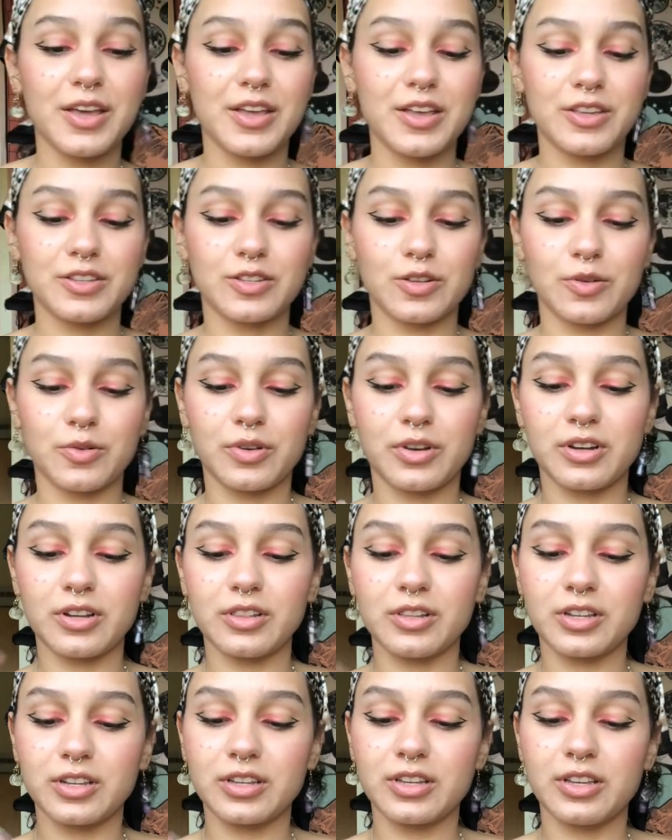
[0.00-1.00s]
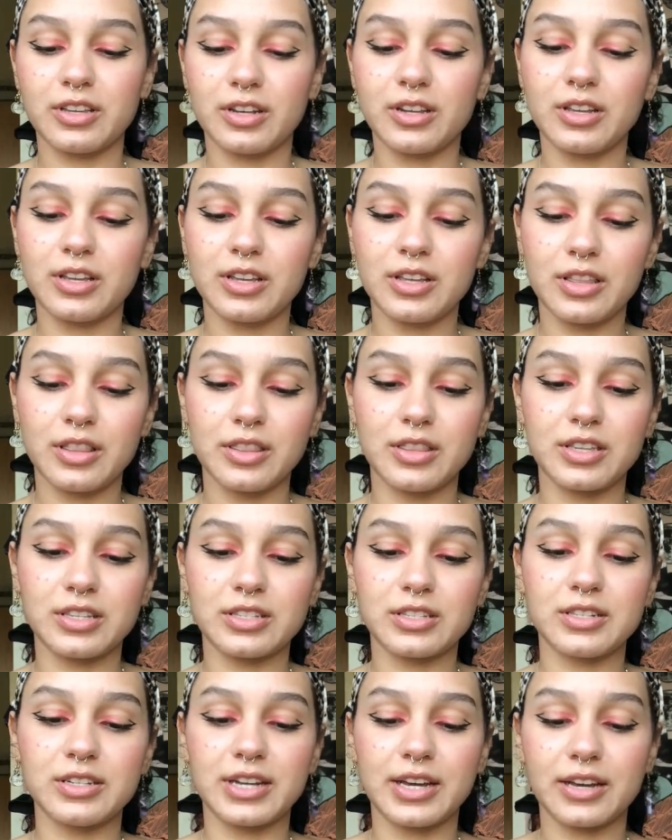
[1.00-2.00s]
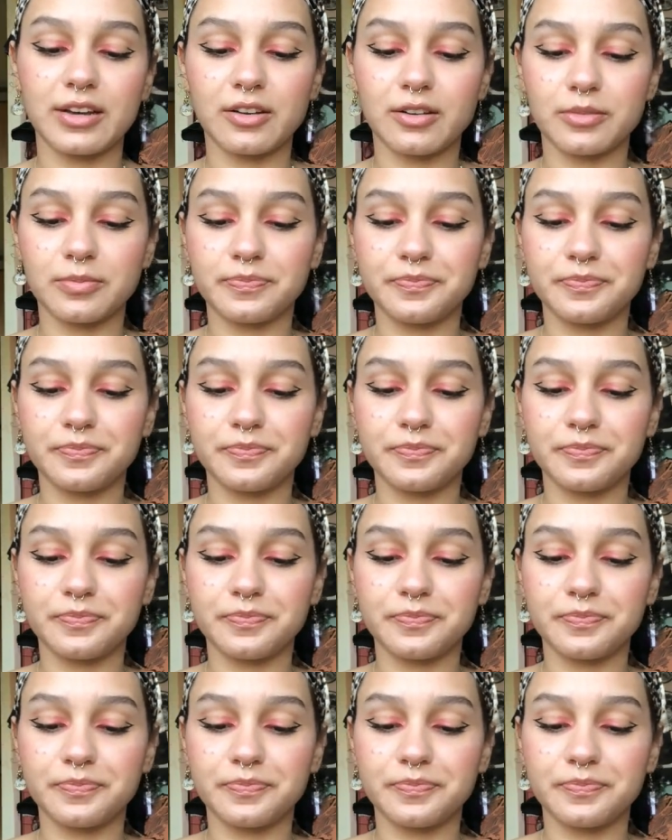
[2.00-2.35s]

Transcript: So we're going to look in this deck.